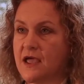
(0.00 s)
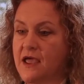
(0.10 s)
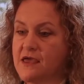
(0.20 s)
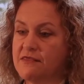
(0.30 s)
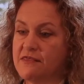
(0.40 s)

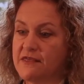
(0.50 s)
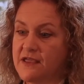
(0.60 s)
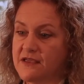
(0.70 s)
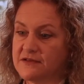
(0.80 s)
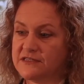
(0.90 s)
And
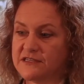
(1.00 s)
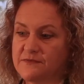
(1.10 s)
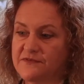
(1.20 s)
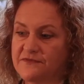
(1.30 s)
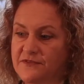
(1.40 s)
then
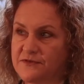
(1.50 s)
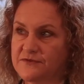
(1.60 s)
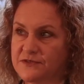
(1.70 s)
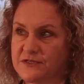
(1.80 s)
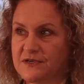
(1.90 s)
some of
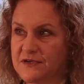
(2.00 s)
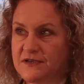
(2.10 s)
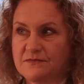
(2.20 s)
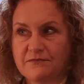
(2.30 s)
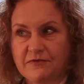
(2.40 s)
those
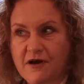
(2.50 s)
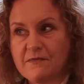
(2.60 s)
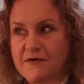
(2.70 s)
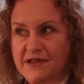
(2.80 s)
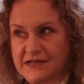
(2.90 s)

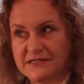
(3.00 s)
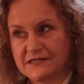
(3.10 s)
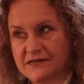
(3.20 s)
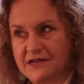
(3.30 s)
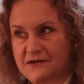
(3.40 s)
properties,
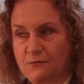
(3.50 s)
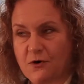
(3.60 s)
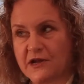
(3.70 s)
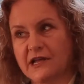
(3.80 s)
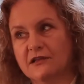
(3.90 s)
in
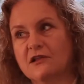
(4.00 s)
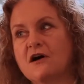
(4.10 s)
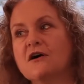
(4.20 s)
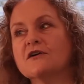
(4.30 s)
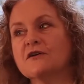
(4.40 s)
working
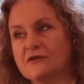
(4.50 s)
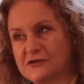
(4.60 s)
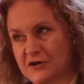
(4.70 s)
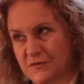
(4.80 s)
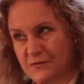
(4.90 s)
longer
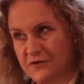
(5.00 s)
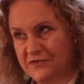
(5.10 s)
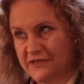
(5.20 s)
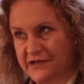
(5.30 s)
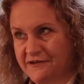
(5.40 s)
term with
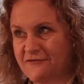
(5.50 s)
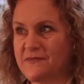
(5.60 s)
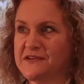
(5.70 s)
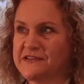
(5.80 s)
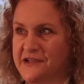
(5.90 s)
the
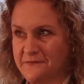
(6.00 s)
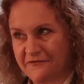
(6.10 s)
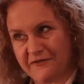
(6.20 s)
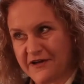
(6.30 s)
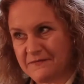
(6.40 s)
government time
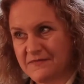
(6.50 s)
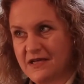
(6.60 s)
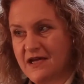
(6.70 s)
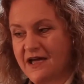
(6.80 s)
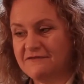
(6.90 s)
frame,
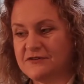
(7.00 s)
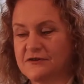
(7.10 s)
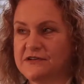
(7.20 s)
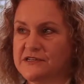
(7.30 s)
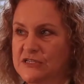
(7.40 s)
have
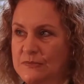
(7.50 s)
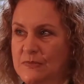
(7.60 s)
turned into